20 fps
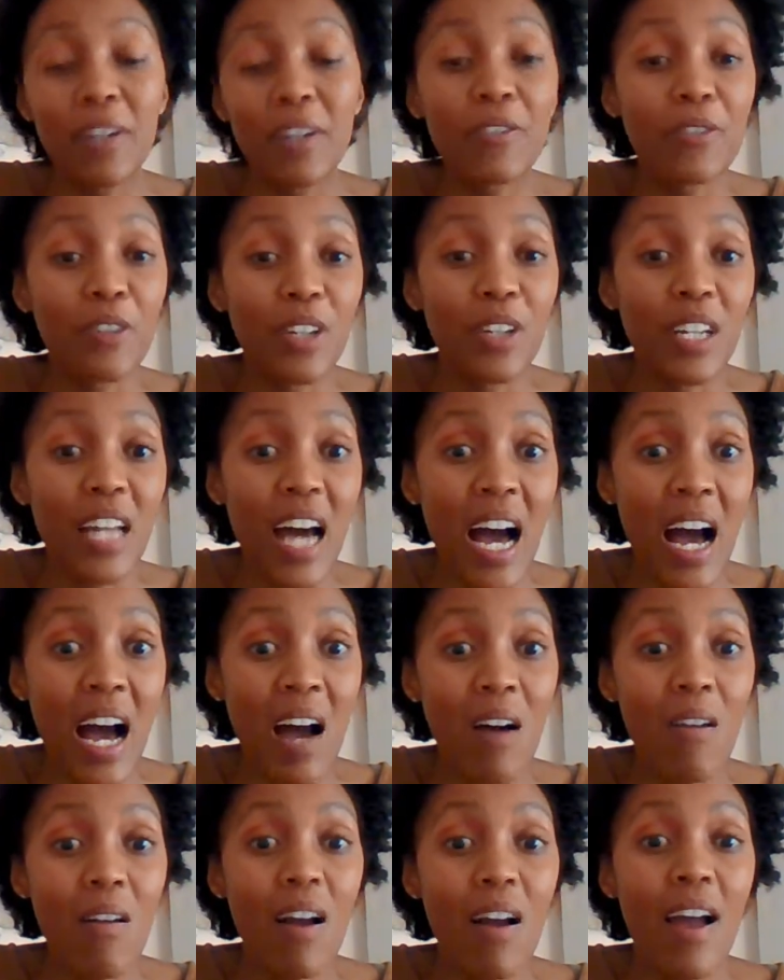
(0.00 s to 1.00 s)
But for
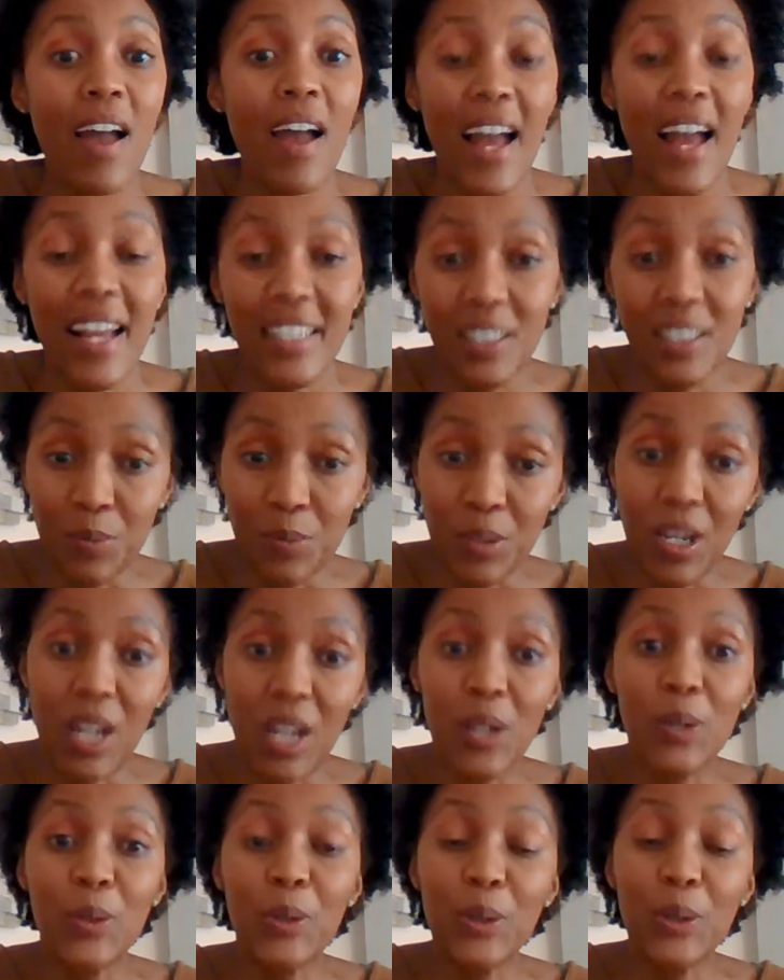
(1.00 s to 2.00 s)
now, as we
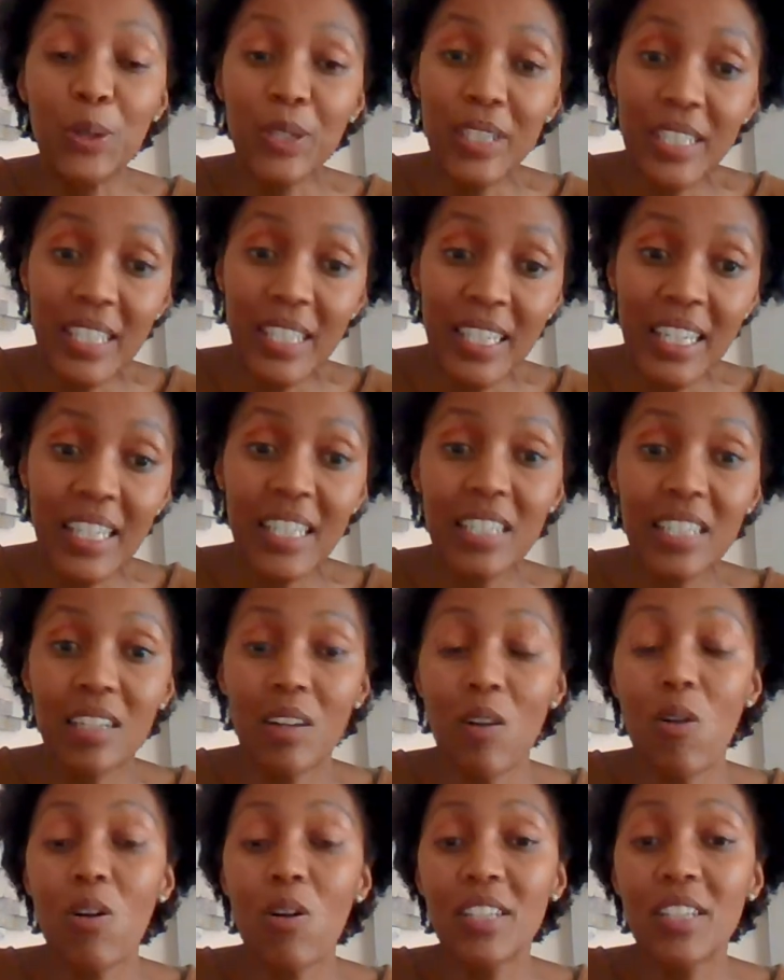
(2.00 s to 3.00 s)
are learning
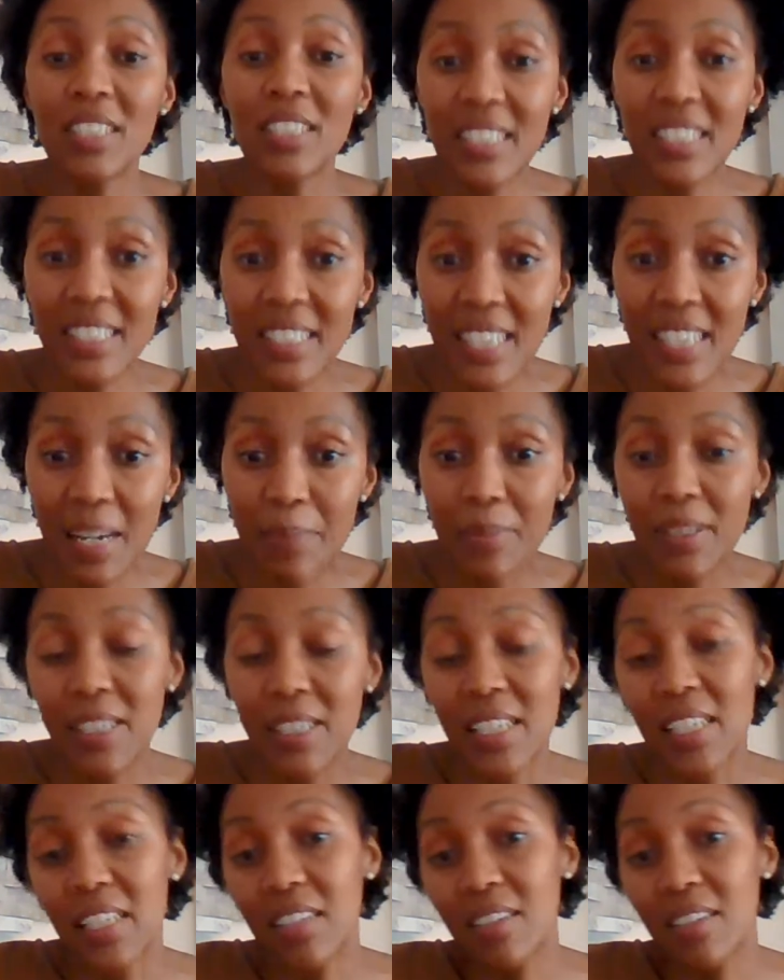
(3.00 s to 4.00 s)
all the
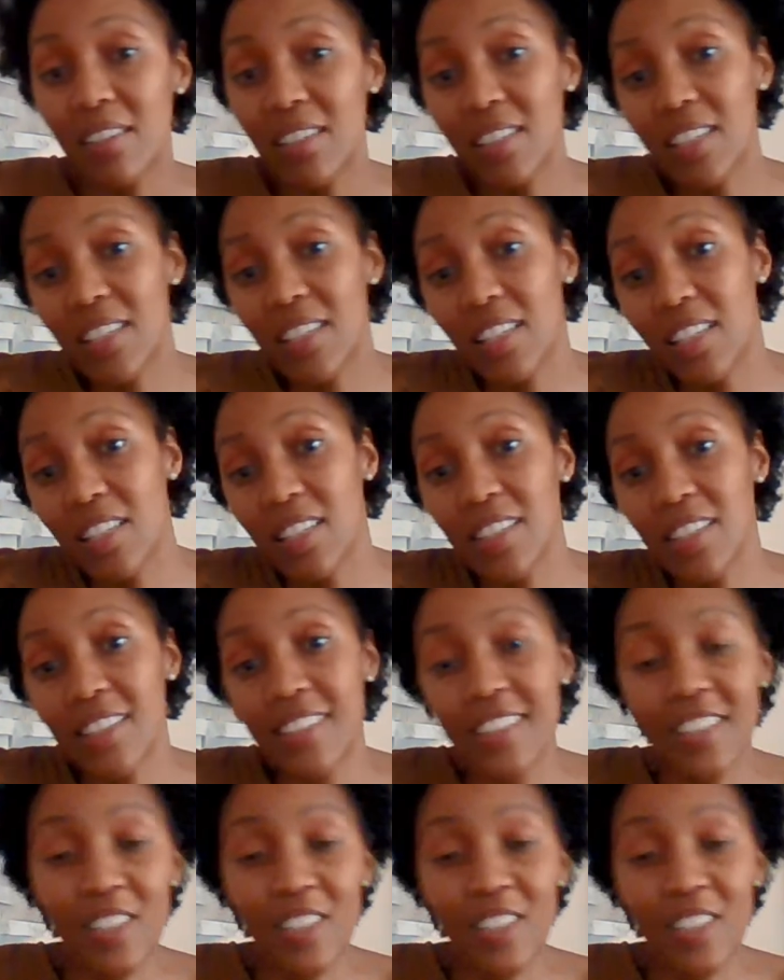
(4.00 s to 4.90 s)
steps and learning,